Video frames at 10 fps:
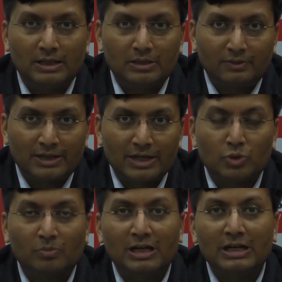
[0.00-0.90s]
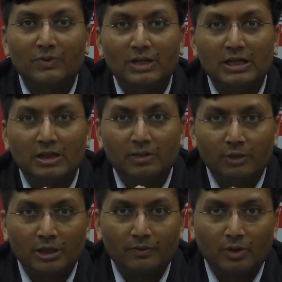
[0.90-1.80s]
of tax, to make it very
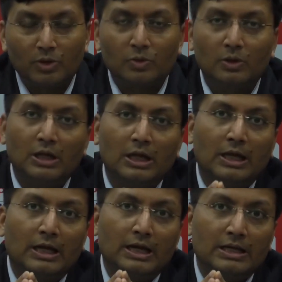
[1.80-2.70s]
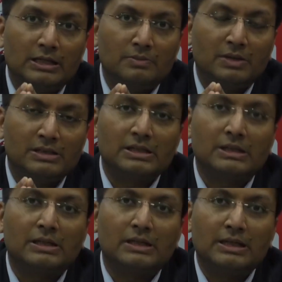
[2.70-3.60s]
convenient for you, it is
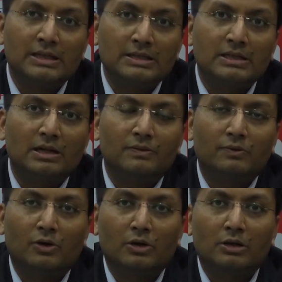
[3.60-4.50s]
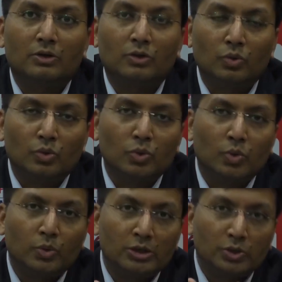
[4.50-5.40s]
basically easier for you to
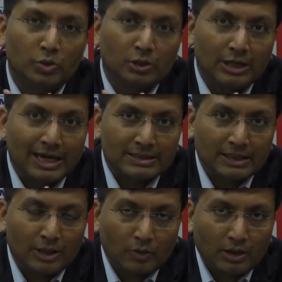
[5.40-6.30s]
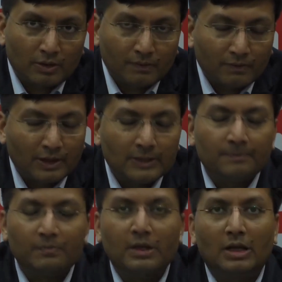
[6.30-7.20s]
do it through a asset allocator fund.
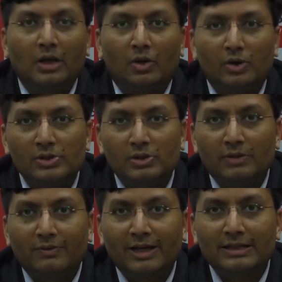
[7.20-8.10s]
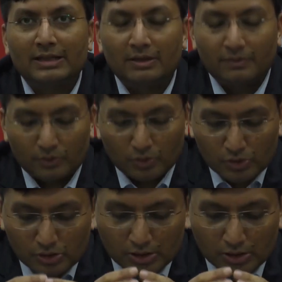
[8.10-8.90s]
Also, the fact that, of course,